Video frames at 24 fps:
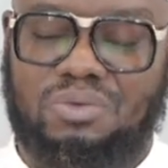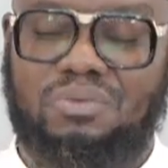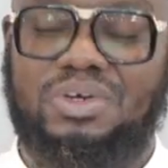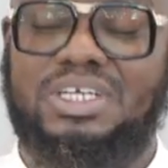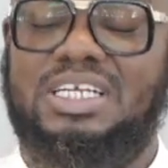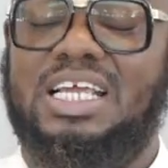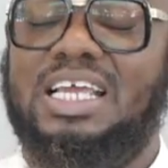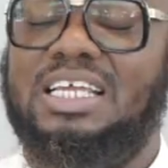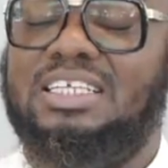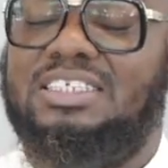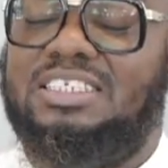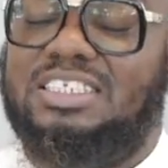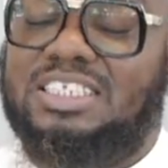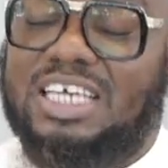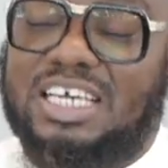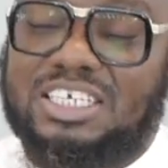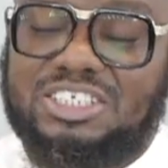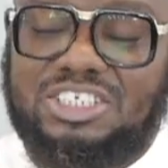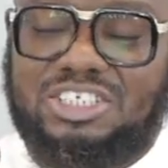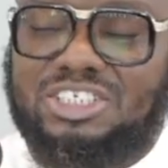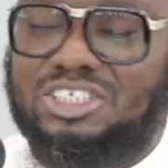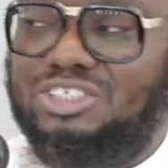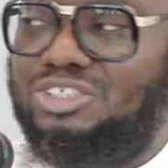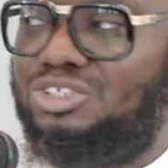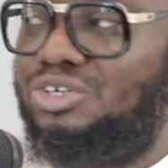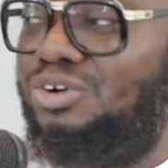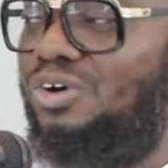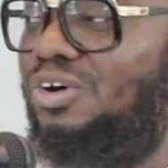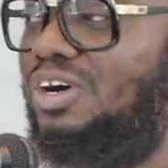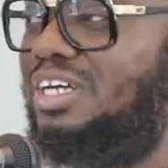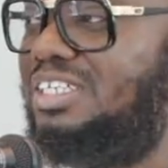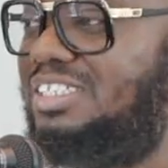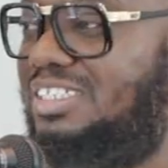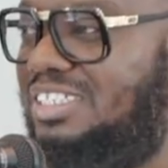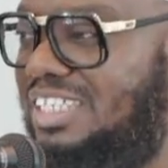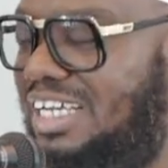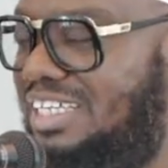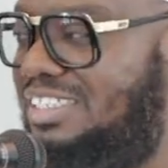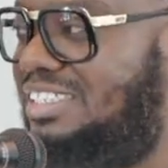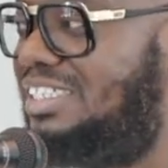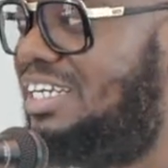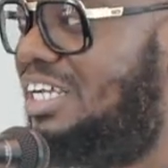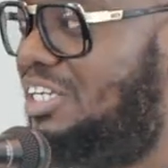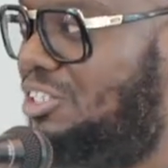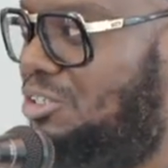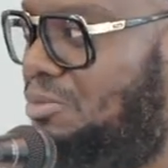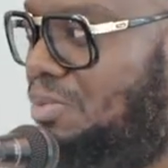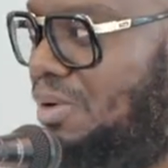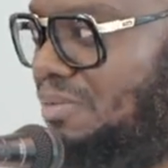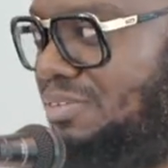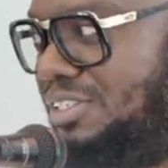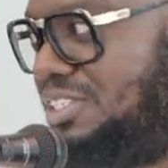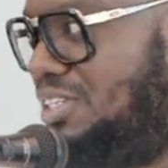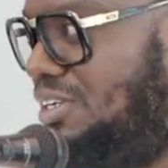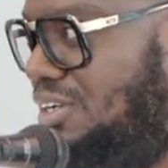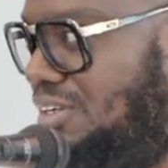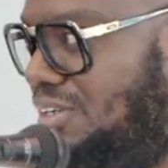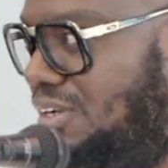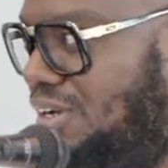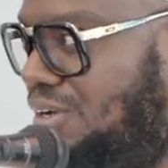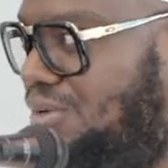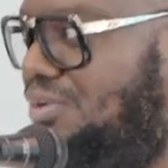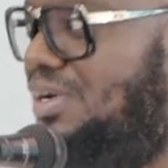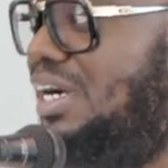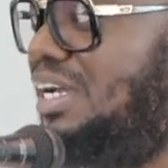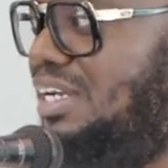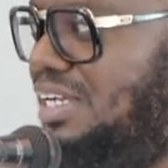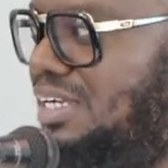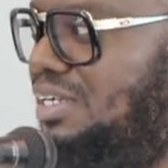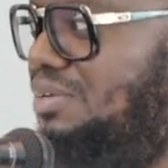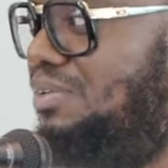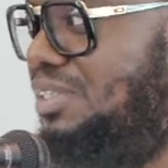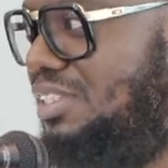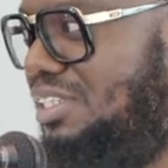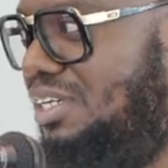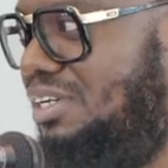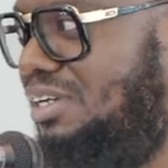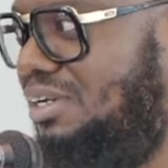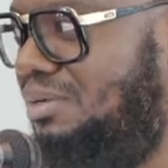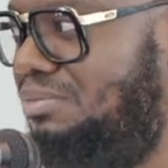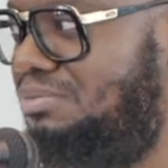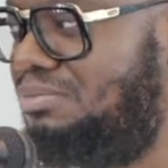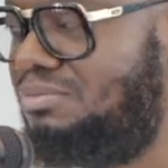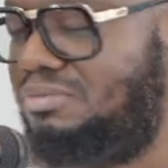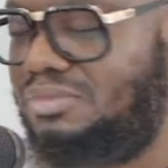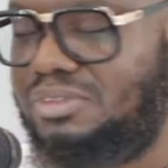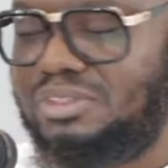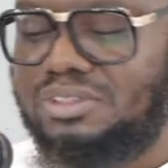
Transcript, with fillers: with intention to go assassinate the Prophet sallallahu alaihi wasallam.